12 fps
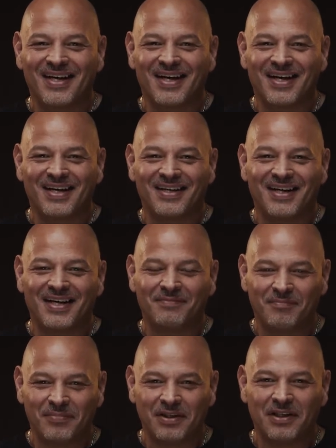And I
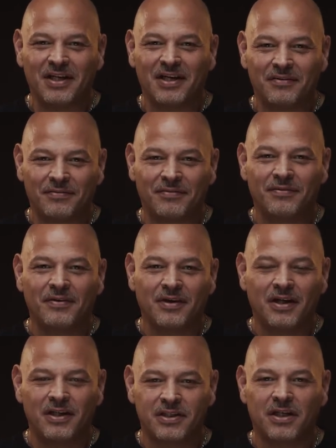believe
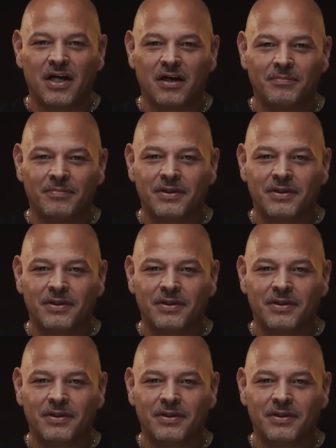he's gonna help